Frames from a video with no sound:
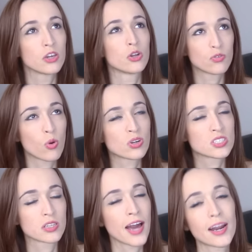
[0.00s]
you know, of
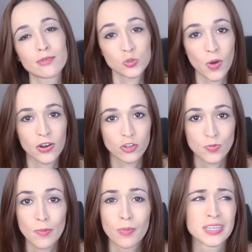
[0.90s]
course, to that I respond to
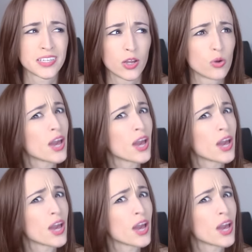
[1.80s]
those people by saying,